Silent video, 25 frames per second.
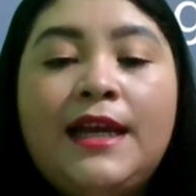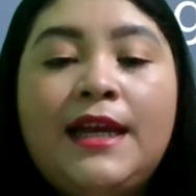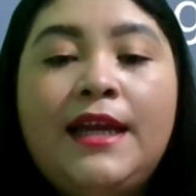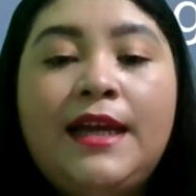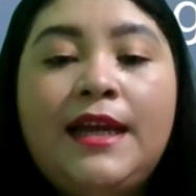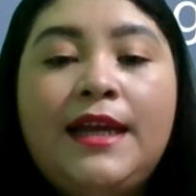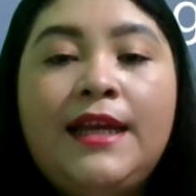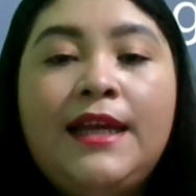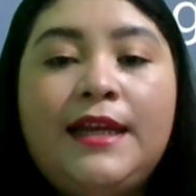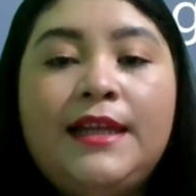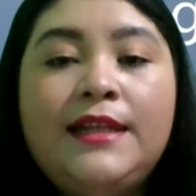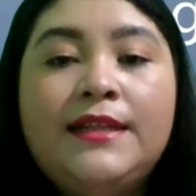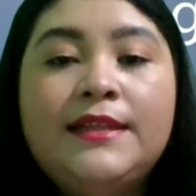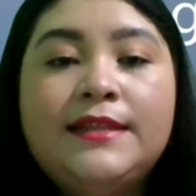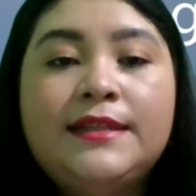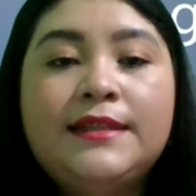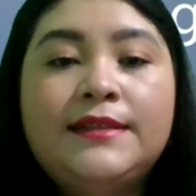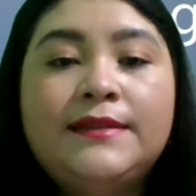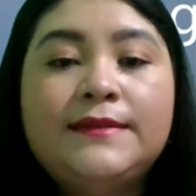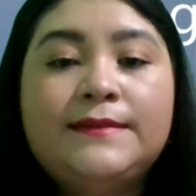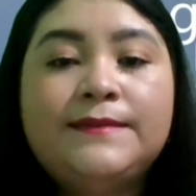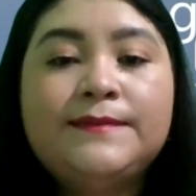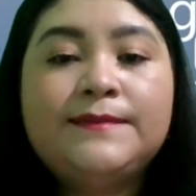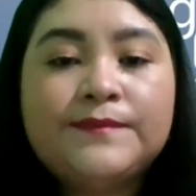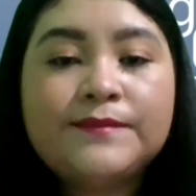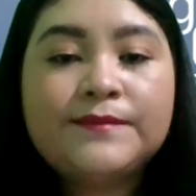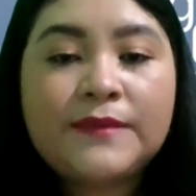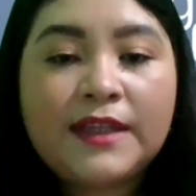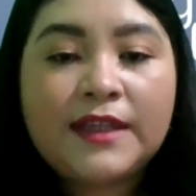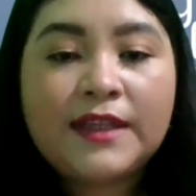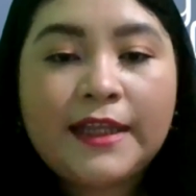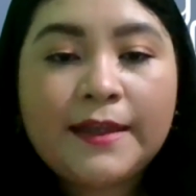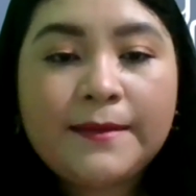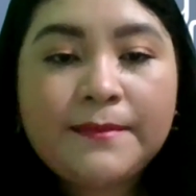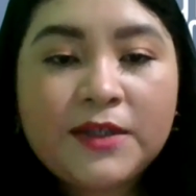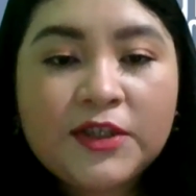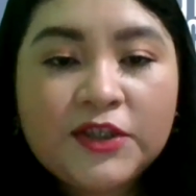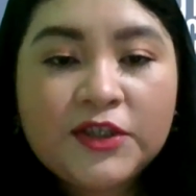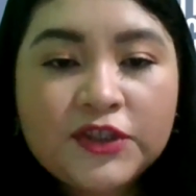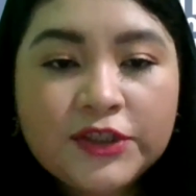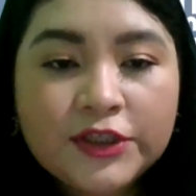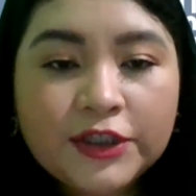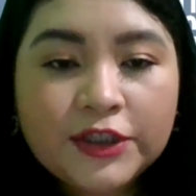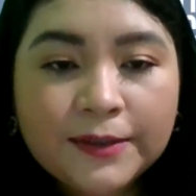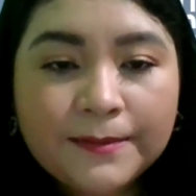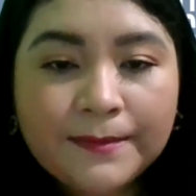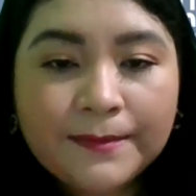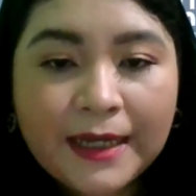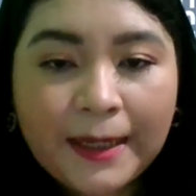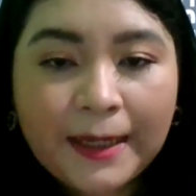And let me
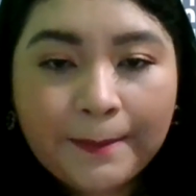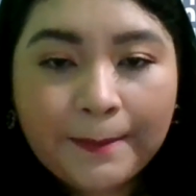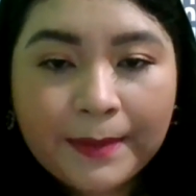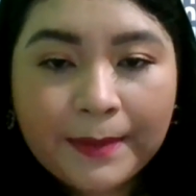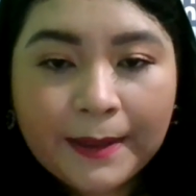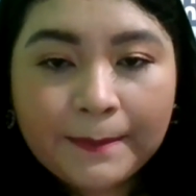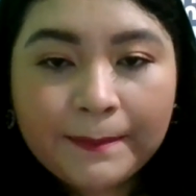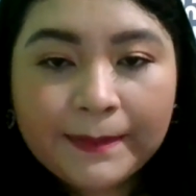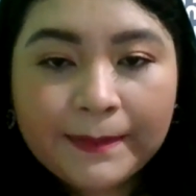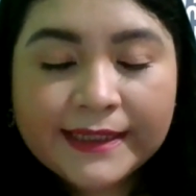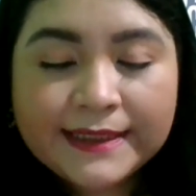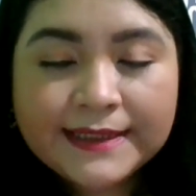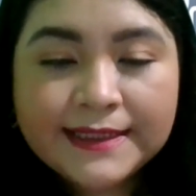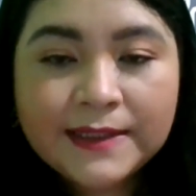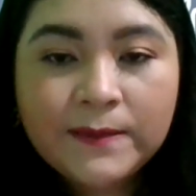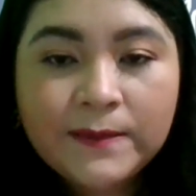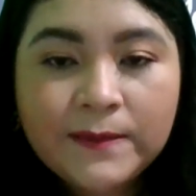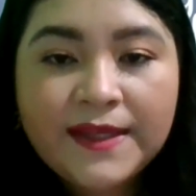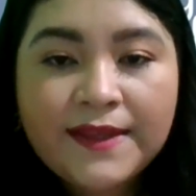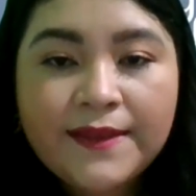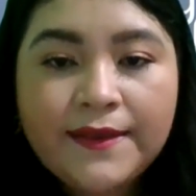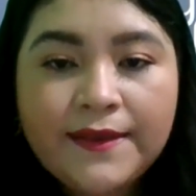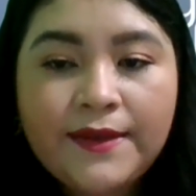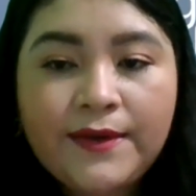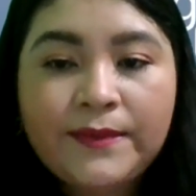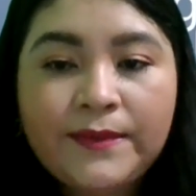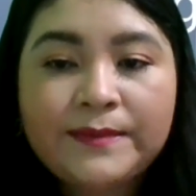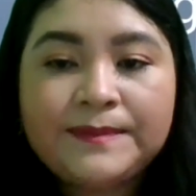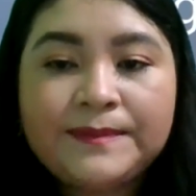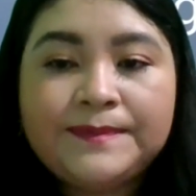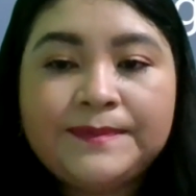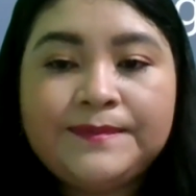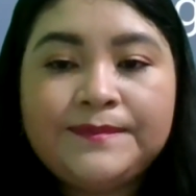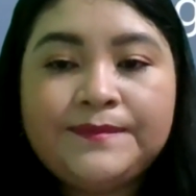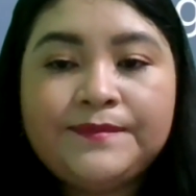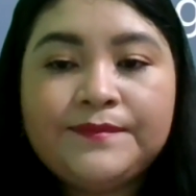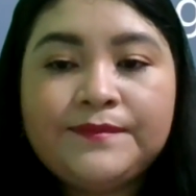share my P P T with you.